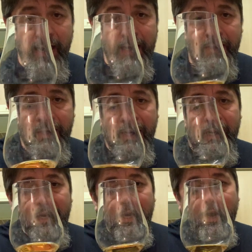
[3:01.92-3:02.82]
glass,
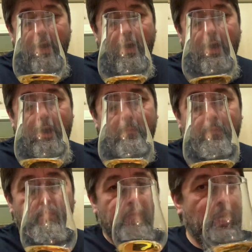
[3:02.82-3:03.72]

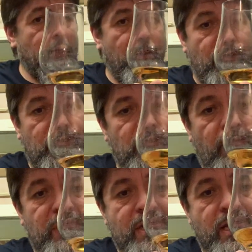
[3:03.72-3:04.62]
um,
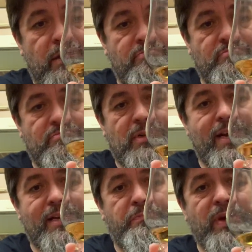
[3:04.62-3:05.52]
stubby
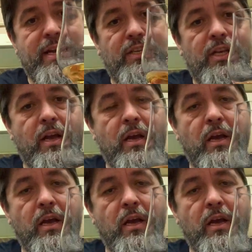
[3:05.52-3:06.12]
glass base,